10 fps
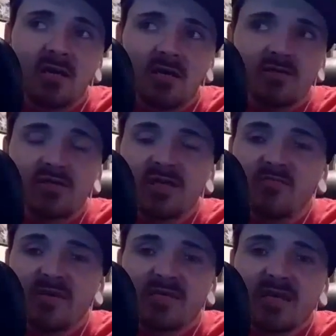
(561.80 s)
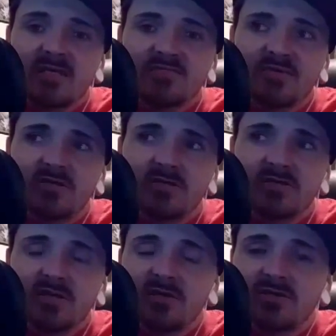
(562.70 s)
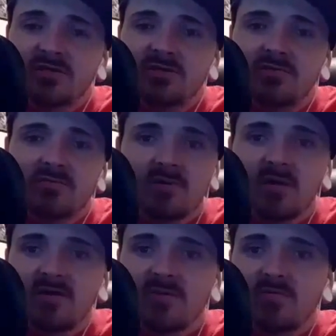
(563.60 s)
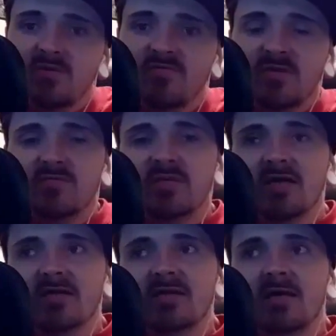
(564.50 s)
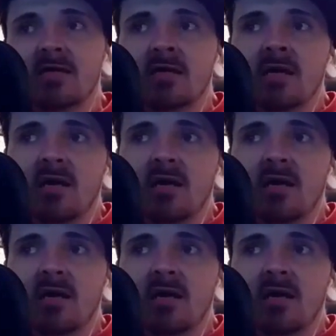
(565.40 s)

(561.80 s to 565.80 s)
You can even make a case for Dishonored 2. A lot of people have really been liking that.